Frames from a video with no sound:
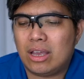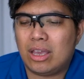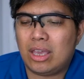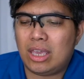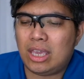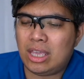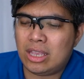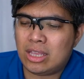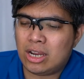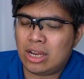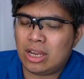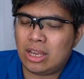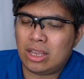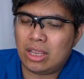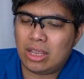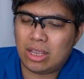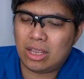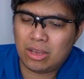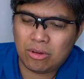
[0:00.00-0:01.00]
either
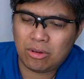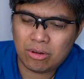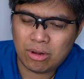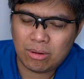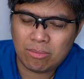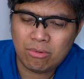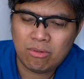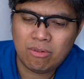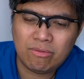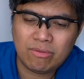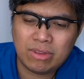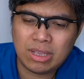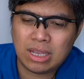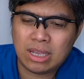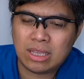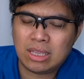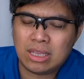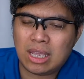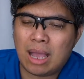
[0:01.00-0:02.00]
you remove
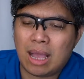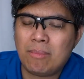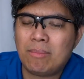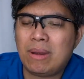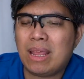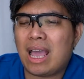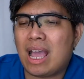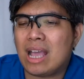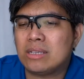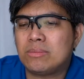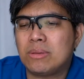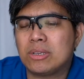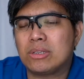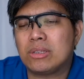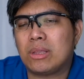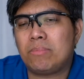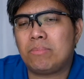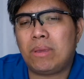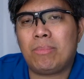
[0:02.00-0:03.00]
the gambling aspect so
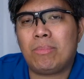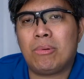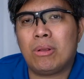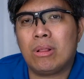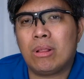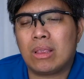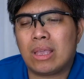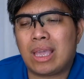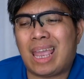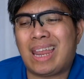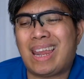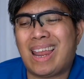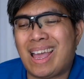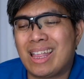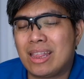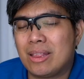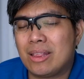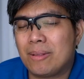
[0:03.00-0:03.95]
that people cannot